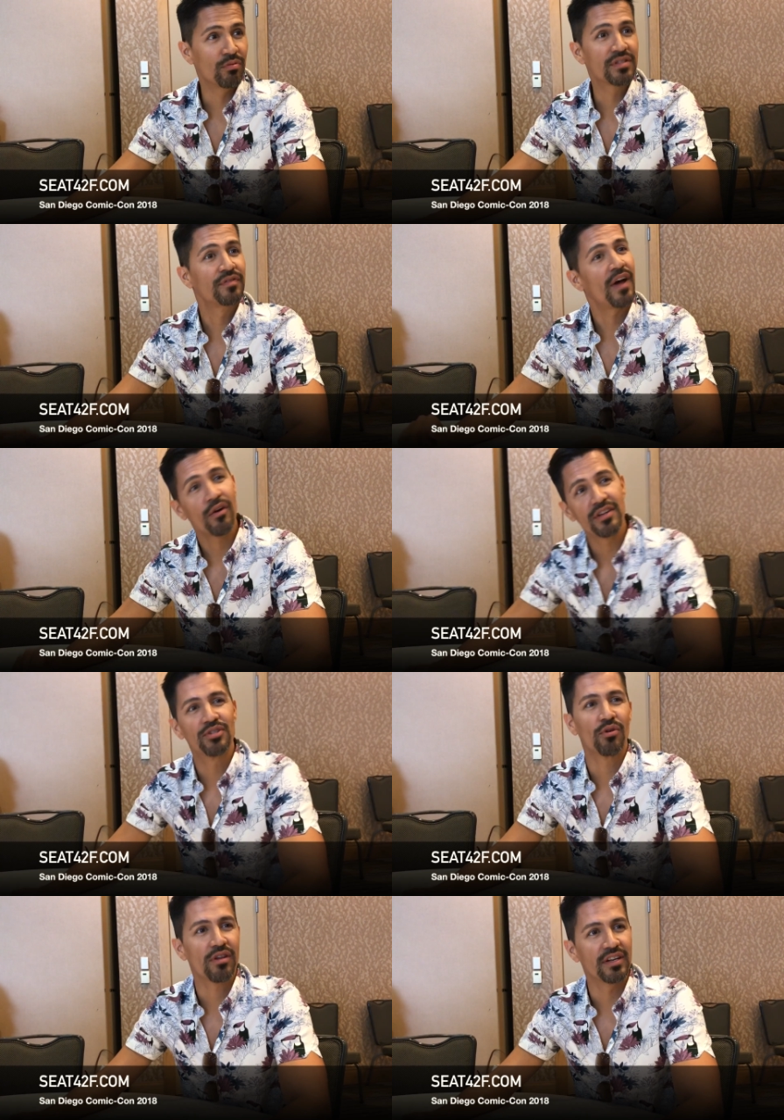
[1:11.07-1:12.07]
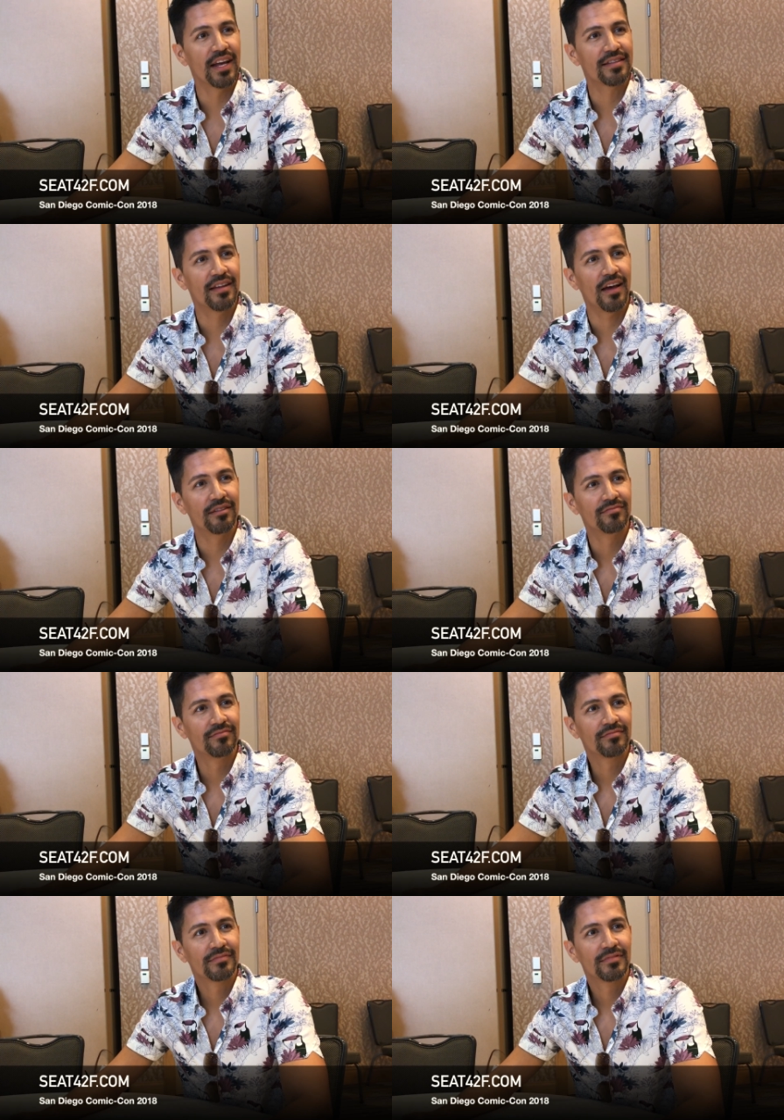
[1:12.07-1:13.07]
I was very sore the next day.
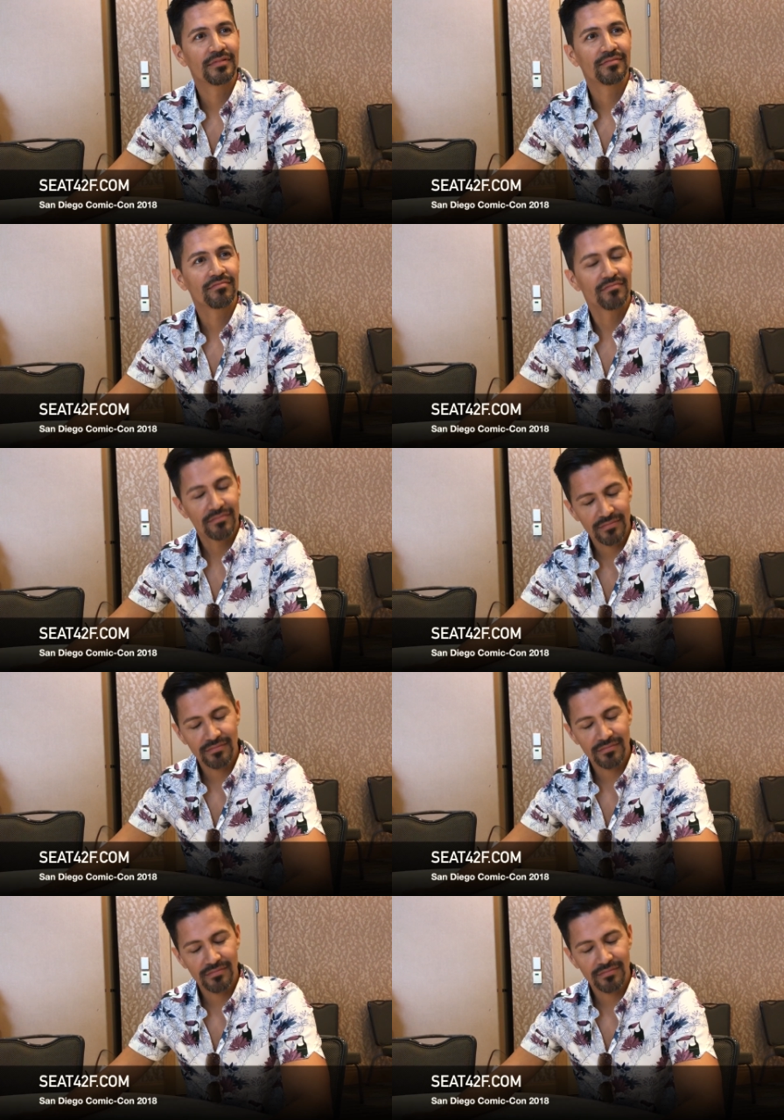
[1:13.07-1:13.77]
You kept running harder.